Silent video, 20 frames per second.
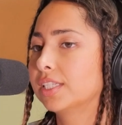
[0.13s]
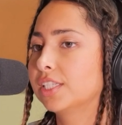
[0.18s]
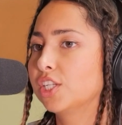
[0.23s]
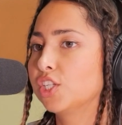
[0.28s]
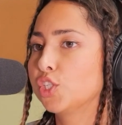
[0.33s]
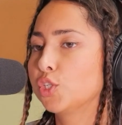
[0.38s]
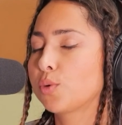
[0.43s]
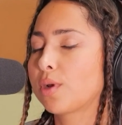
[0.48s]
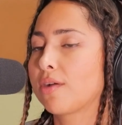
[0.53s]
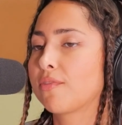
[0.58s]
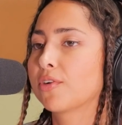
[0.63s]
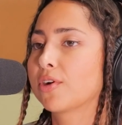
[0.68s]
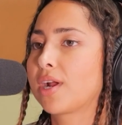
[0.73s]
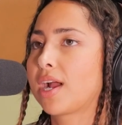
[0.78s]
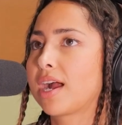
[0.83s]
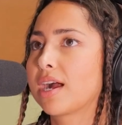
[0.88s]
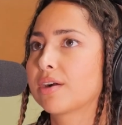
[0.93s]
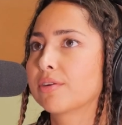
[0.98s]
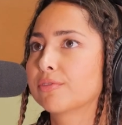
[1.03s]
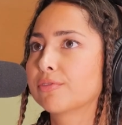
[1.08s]
Did you ever
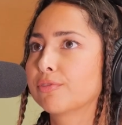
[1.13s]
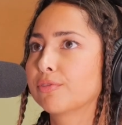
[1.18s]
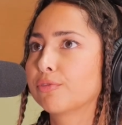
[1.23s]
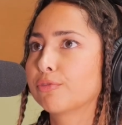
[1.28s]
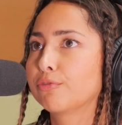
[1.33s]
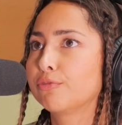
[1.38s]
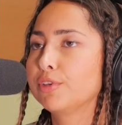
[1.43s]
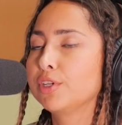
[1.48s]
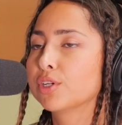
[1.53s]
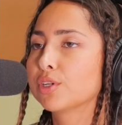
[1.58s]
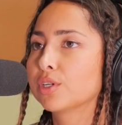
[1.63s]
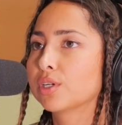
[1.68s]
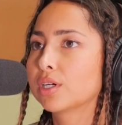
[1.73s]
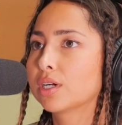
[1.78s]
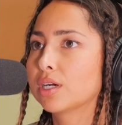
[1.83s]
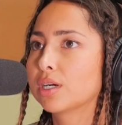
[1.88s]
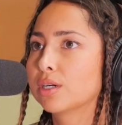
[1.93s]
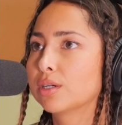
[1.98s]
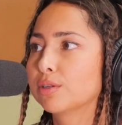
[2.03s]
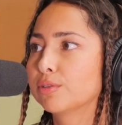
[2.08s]
have
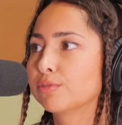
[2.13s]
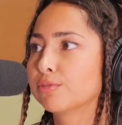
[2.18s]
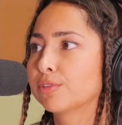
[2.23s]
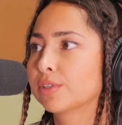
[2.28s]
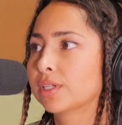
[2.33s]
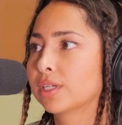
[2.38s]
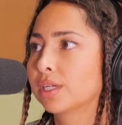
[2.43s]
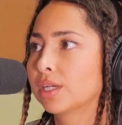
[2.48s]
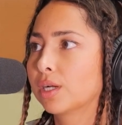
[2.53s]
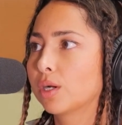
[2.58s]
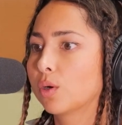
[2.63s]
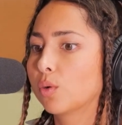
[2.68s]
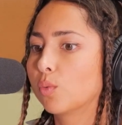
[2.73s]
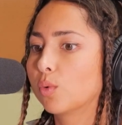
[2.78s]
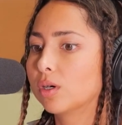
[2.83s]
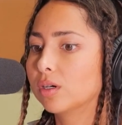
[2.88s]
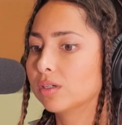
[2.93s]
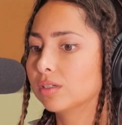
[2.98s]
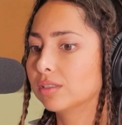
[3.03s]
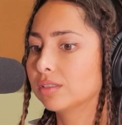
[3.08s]
fear of,
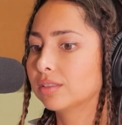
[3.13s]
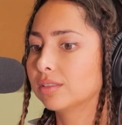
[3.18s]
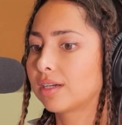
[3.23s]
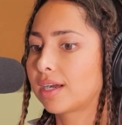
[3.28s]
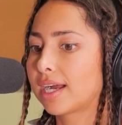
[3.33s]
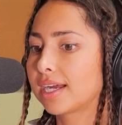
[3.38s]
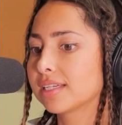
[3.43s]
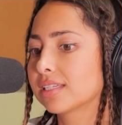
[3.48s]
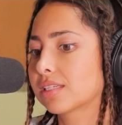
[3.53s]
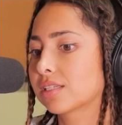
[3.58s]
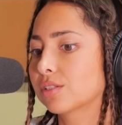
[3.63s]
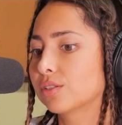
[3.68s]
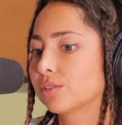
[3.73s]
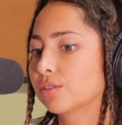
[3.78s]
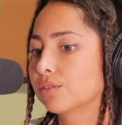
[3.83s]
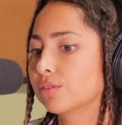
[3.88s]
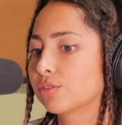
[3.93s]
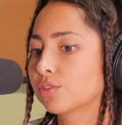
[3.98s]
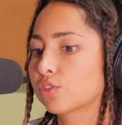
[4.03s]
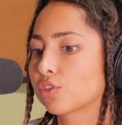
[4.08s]
well, I
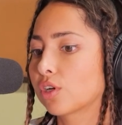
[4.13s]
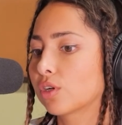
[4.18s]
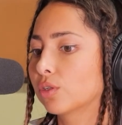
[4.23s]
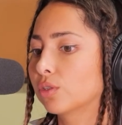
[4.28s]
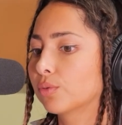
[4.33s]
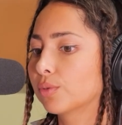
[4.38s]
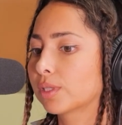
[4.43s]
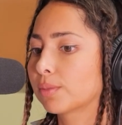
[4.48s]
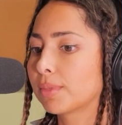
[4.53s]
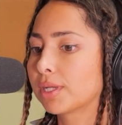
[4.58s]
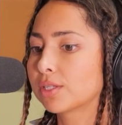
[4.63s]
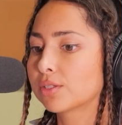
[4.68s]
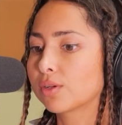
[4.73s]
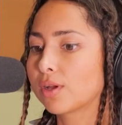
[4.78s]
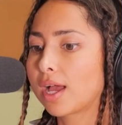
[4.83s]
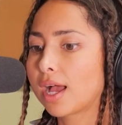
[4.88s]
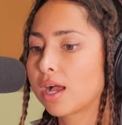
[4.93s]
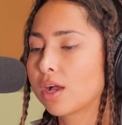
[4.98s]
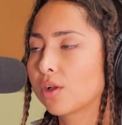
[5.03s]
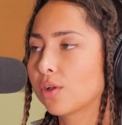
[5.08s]
still struggle with
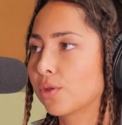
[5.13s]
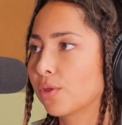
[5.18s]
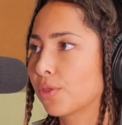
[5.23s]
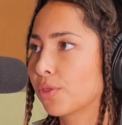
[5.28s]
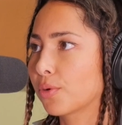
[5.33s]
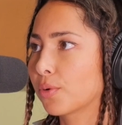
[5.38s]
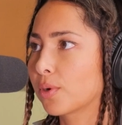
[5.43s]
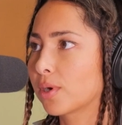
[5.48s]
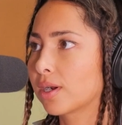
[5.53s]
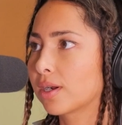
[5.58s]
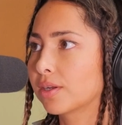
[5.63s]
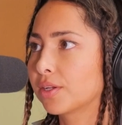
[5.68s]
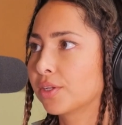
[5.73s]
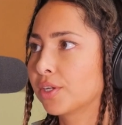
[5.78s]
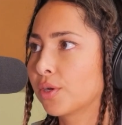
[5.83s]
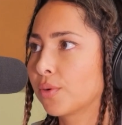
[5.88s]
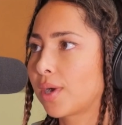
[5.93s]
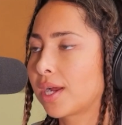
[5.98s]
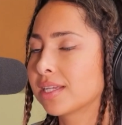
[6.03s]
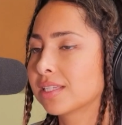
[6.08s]
mental health, or,
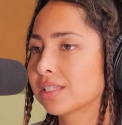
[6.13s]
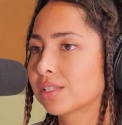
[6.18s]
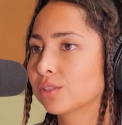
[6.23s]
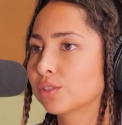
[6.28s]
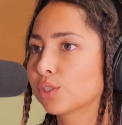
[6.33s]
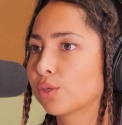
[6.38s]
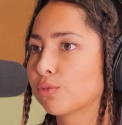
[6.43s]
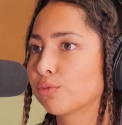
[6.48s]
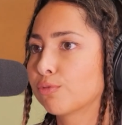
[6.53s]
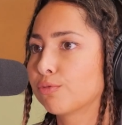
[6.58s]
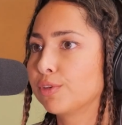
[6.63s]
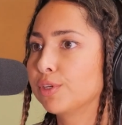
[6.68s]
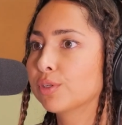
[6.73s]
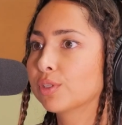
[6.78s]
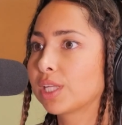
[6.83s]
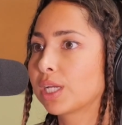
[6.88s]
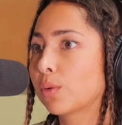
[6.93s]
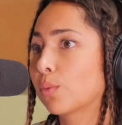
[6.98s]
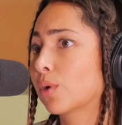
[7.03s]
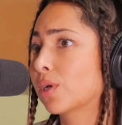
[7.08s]
you know, I still don't
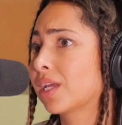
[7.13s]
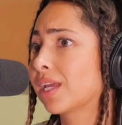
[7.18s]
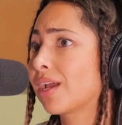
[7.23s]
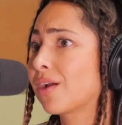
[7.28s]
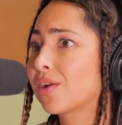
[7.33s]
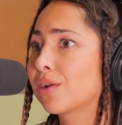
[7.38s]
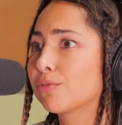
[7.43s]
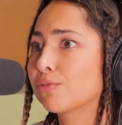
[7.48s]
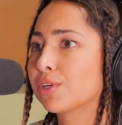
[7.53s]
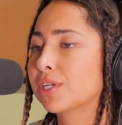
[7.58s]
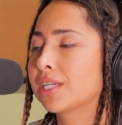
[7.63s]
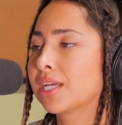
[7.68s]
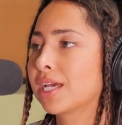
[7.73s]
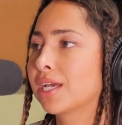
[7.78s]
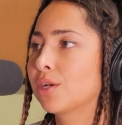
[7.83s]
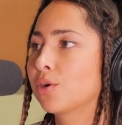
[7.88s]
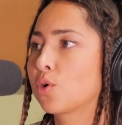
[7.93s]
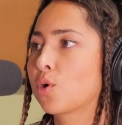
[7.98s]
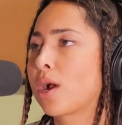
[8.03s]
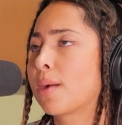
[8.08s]
feel like working out every
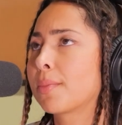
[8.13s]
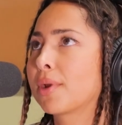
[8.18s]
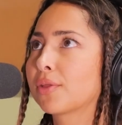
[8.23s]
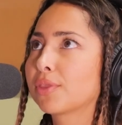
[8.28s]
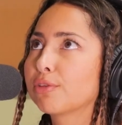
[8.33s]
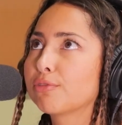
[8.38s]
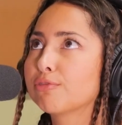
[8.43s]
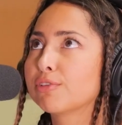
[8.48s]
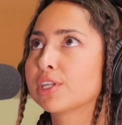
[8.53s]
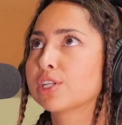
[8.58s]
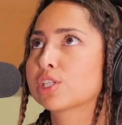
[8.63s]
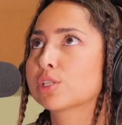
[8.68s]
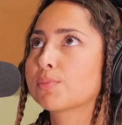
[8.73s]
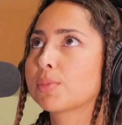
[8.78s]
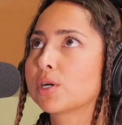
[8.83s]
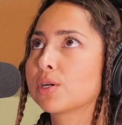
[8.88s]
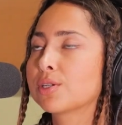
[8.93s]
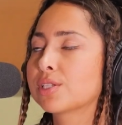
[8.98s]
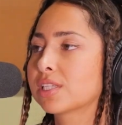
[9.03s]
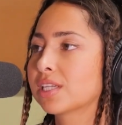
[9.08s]
day, or I'm not the
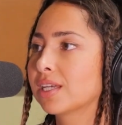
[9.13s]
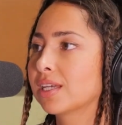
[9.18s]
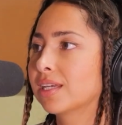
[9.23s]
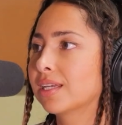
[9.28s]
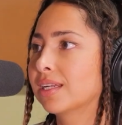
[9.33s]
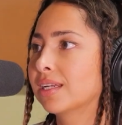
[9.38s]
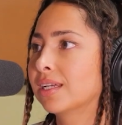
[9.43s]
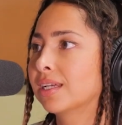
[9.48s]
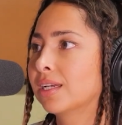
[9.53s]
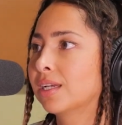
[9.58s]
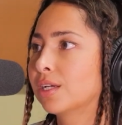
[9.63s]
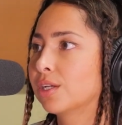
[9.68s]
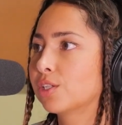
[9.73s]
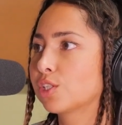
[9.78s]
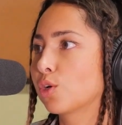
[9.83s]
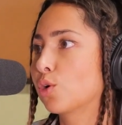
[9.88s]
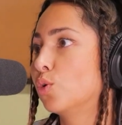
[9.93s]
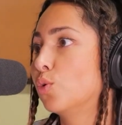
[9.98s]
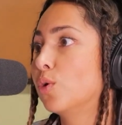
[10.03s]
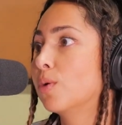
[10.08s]
fittest person.
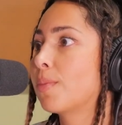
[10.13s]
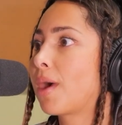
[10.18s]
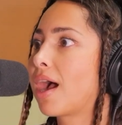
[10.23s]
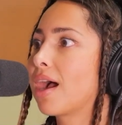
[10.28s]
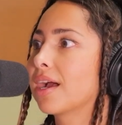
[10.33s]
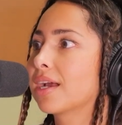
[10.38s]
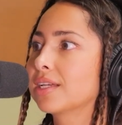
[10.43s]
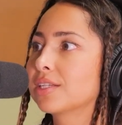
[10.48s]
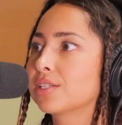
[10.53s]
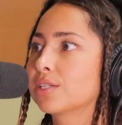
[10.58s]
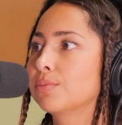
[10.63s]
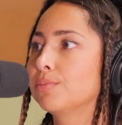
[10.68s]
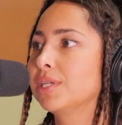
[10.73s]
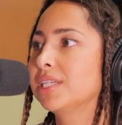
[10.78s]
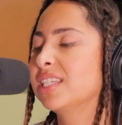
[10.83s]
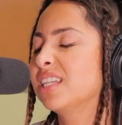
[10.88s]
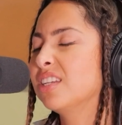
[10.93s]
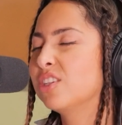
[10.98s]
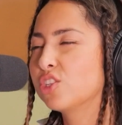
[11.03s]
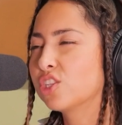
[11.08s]
So who am I to
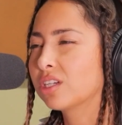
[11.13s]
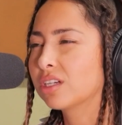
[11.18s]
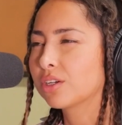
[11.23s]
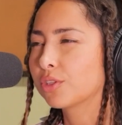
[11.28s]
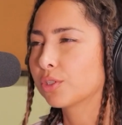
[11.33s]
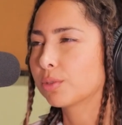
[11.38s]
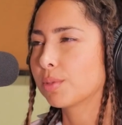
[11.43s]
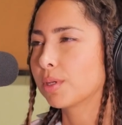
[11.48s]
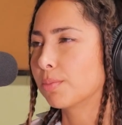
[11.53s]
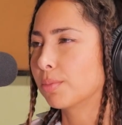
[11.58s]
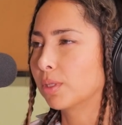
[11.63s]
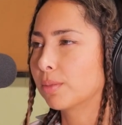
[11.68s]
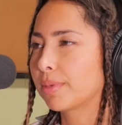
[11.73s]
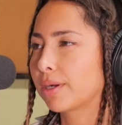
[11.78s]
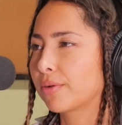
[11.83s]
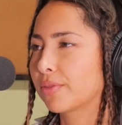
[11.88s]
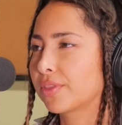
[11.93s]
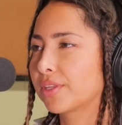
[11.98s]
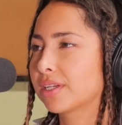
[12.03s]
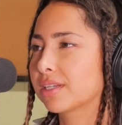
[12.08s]
be teaching other people
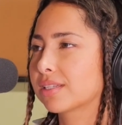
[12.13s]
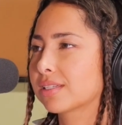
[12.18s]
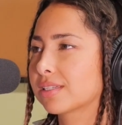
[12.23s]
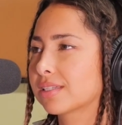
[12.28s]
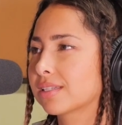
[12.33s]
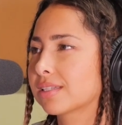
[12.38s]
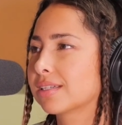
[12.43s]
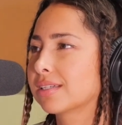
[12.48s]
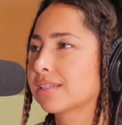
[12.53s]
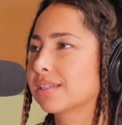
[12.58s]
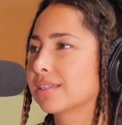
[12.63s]
about this?